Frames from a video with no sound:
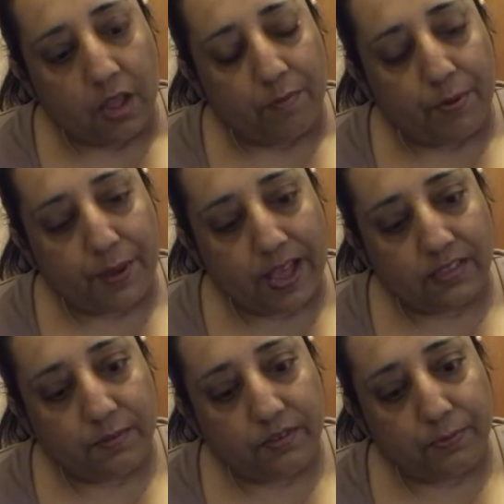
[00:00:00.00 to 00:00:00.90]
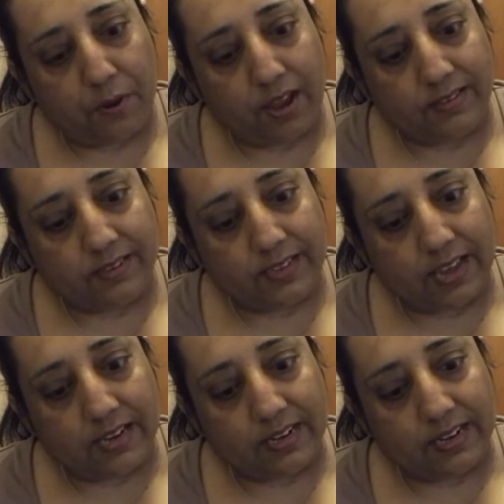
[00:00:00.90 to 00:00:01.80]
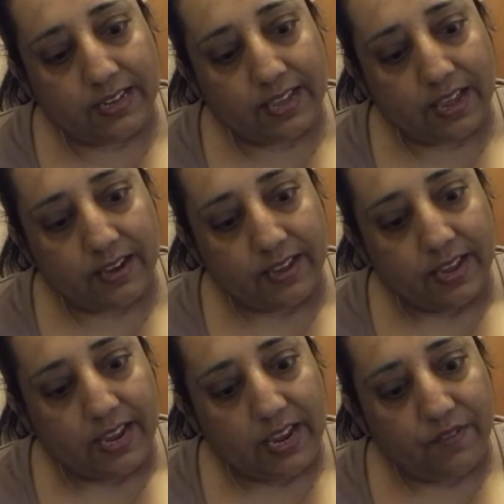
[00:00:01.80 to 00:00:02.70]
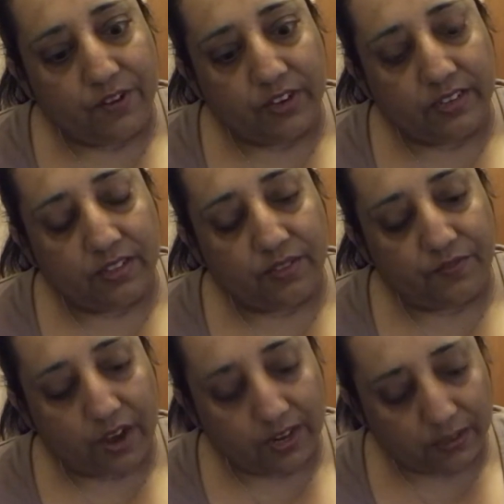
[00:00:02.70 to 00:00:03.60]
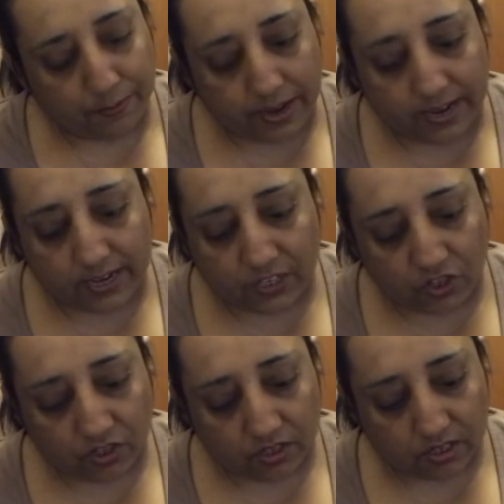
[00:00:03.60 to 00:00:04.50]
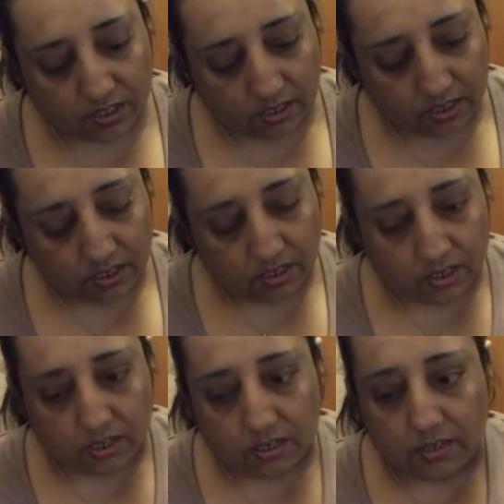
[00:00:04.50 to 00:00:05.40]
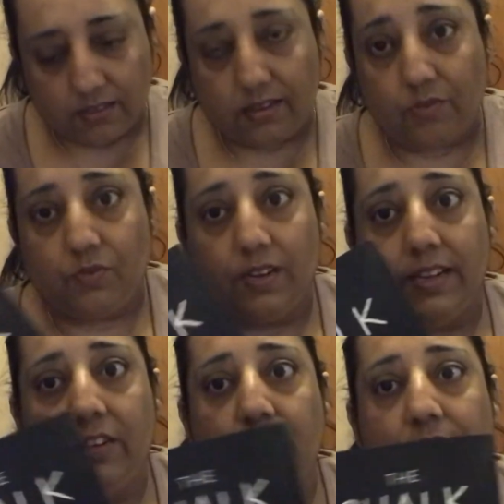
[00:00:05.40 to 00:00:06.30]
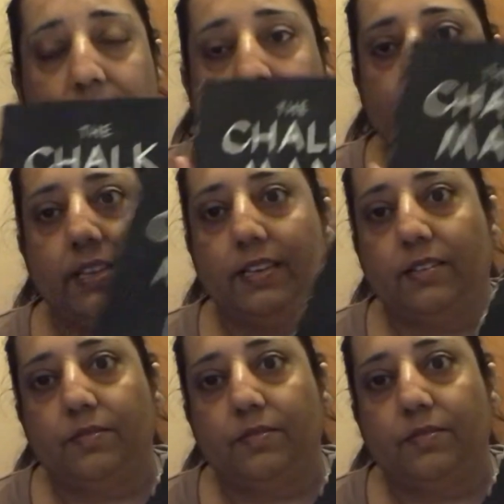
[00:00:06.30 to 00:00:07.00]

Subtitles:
Prepare to be surprised again and again, even until the final page. Sounds really interesting.